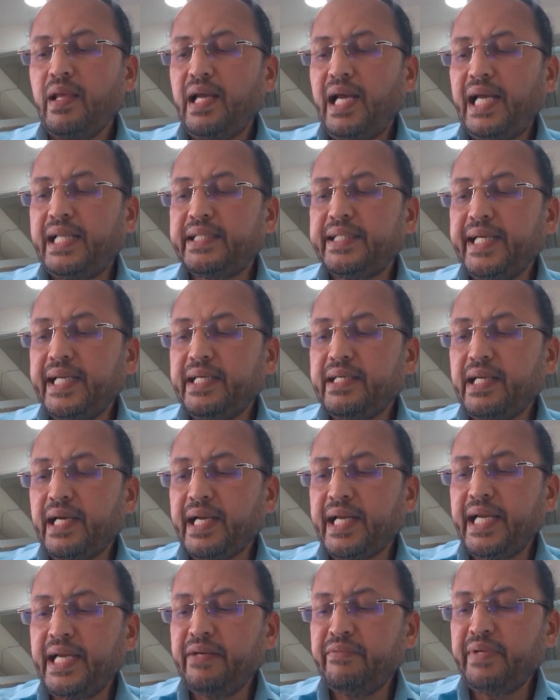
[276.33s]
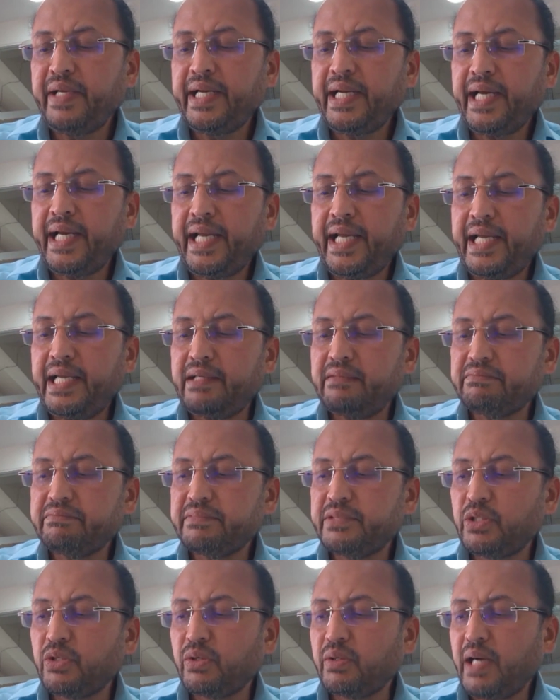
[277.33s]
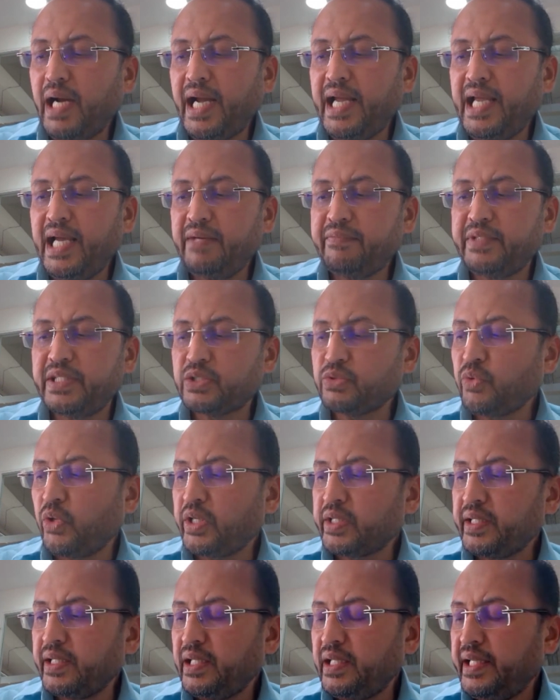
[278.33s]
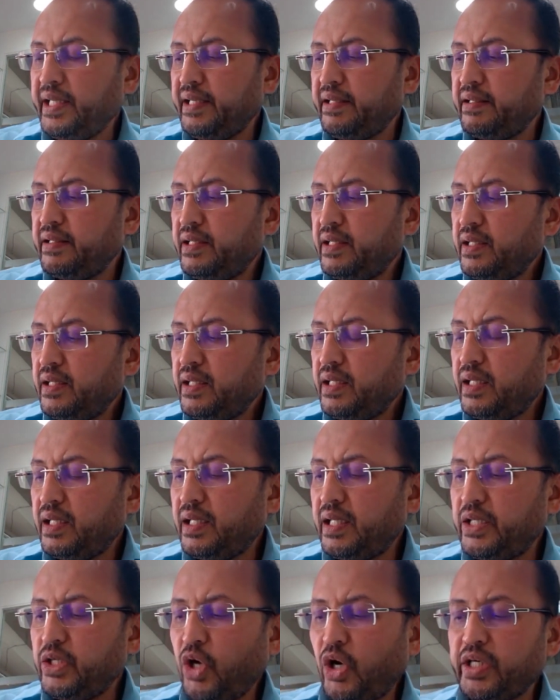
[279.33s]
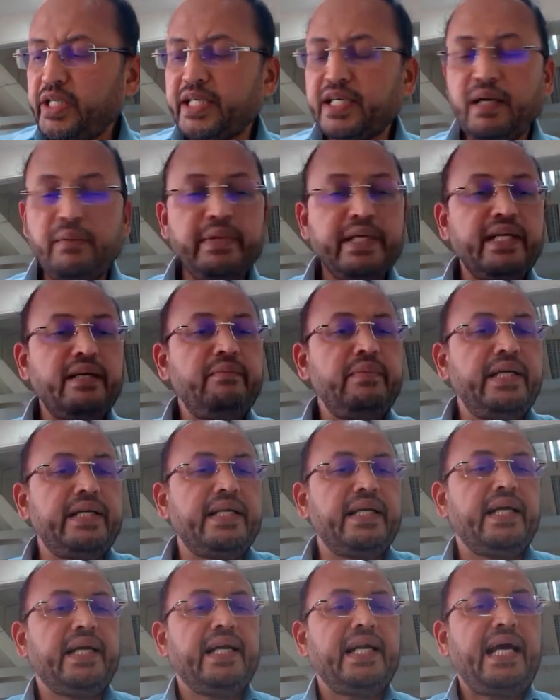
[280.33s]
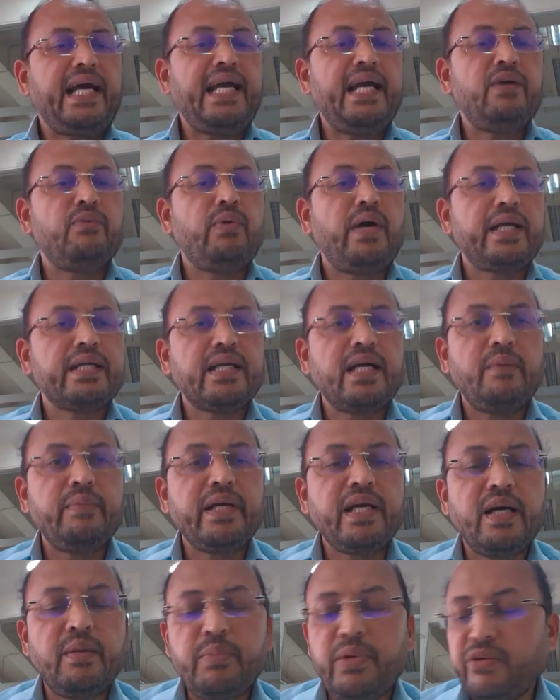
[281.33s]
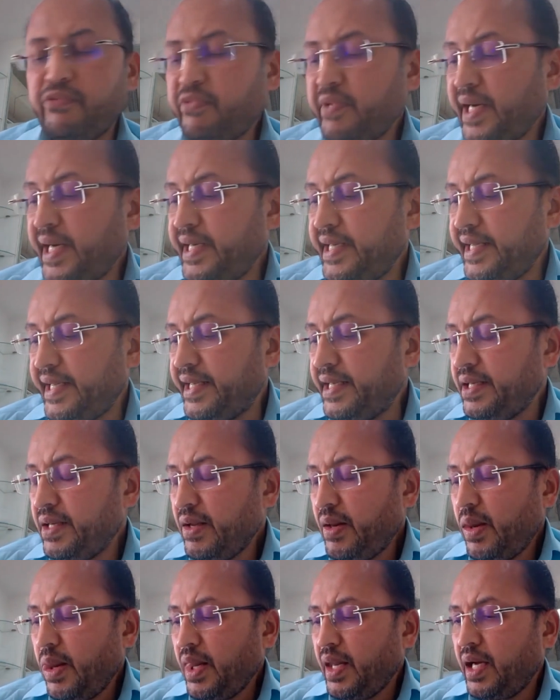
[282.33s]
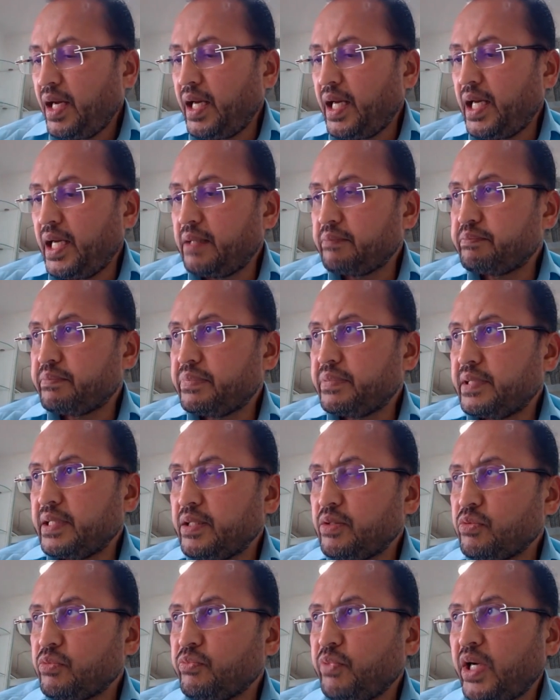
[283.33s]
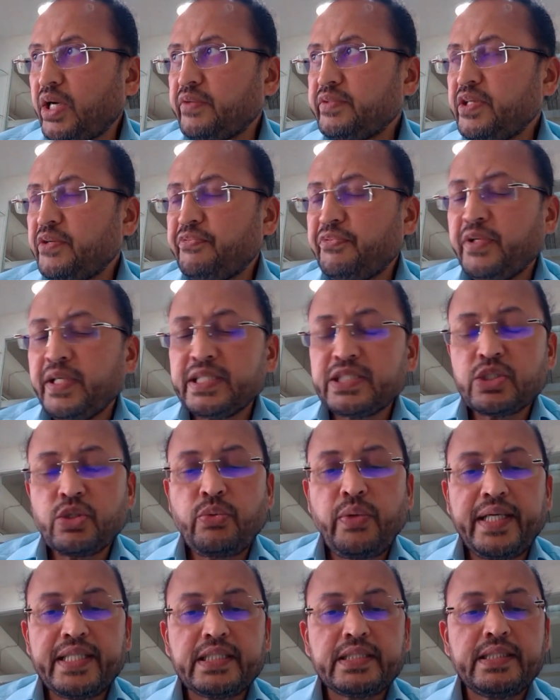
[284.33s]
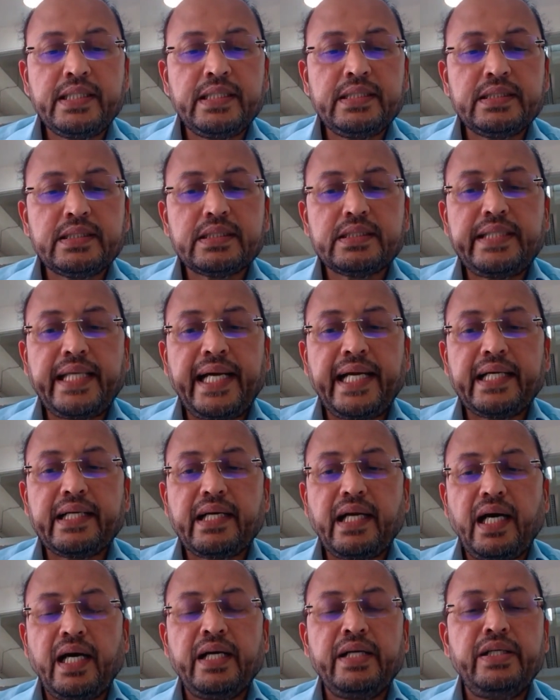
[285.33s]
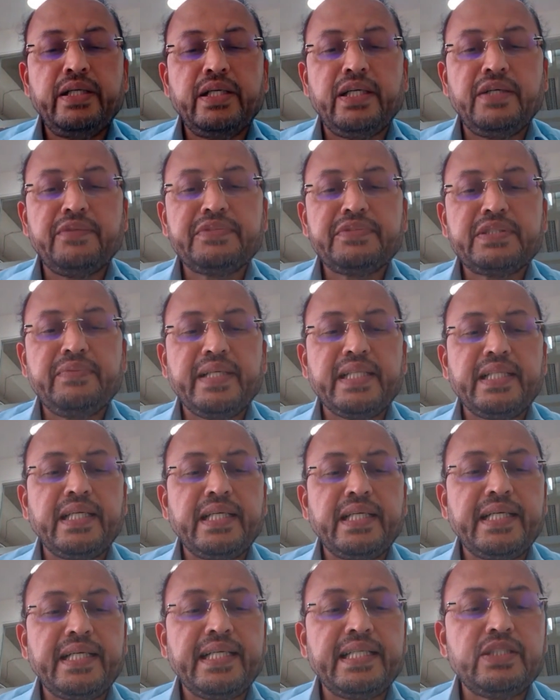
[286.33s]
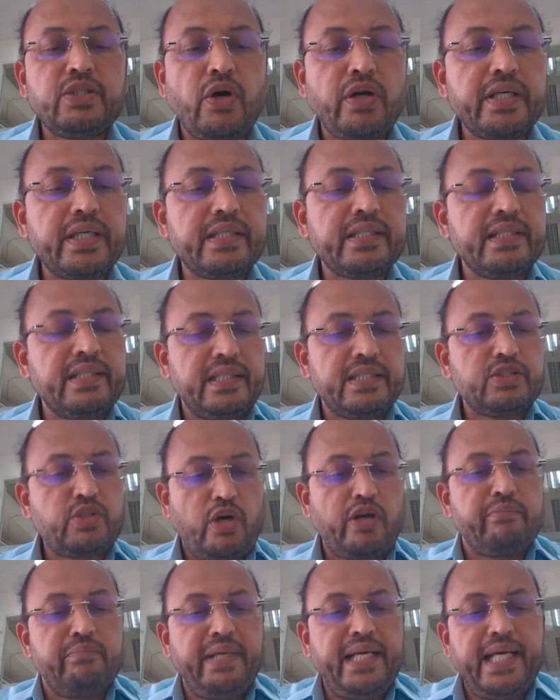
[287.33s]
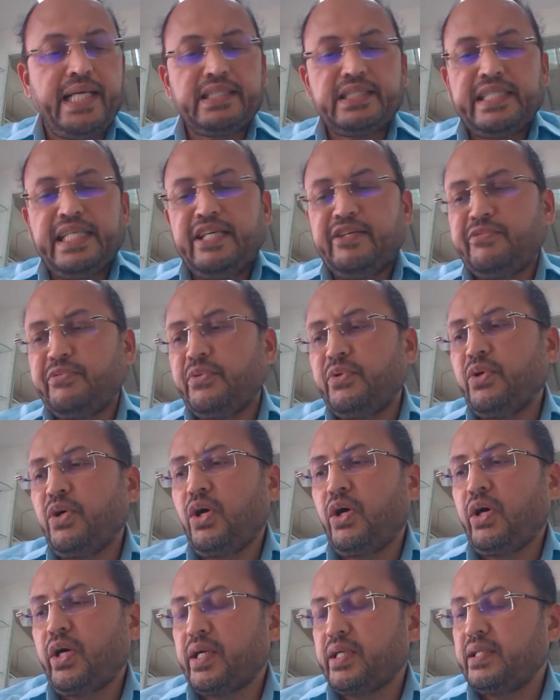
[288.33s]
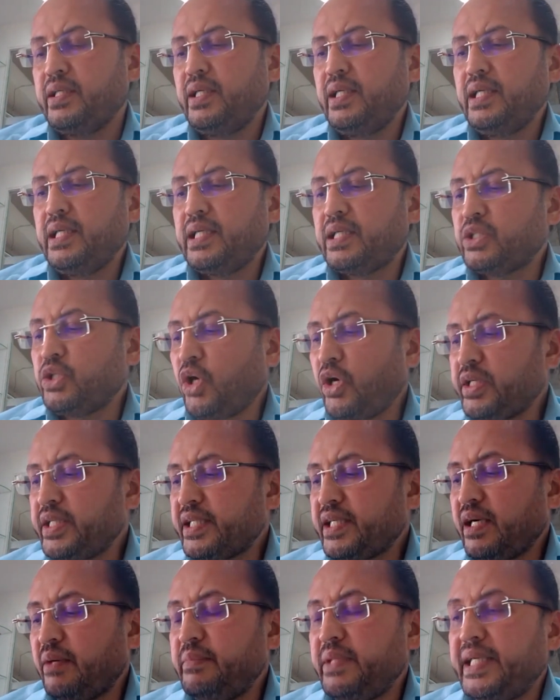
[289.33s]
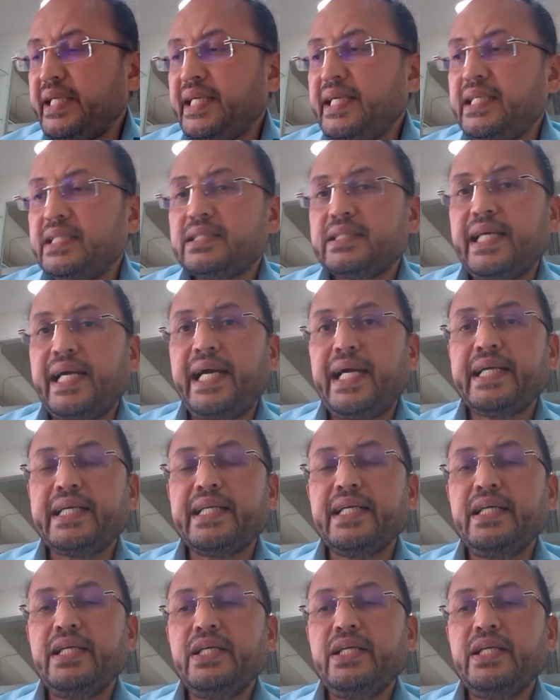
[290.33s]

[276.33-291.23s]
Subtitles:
And then again, when I have this quarterly audit committee meeting, and I have one coming up on Friday, one of the first questions that unnerves whether it is auditors or me as CFO or the audit committee is that,